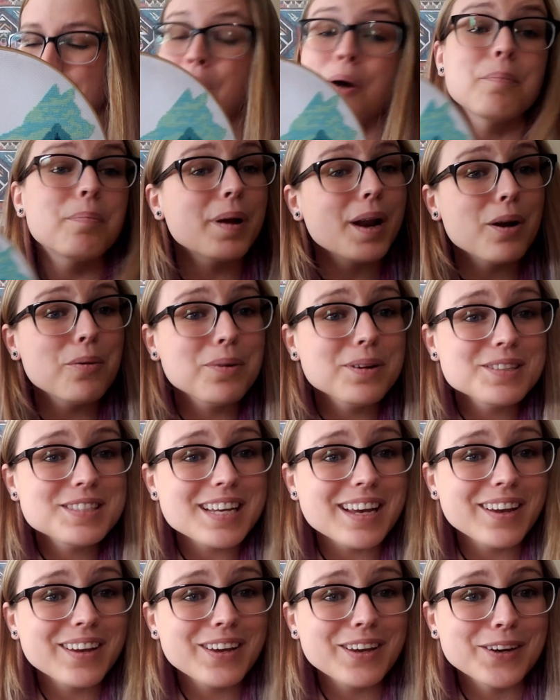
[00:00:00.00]
But I will
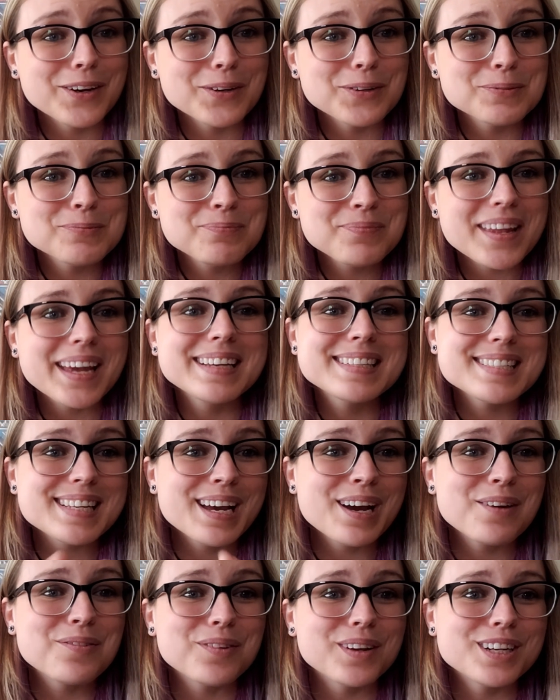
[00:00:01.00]
tell you, I
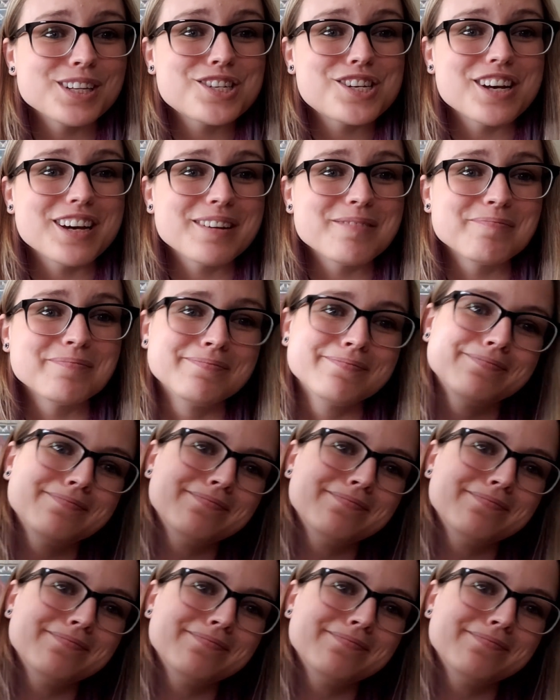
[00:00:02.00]
say I finished him.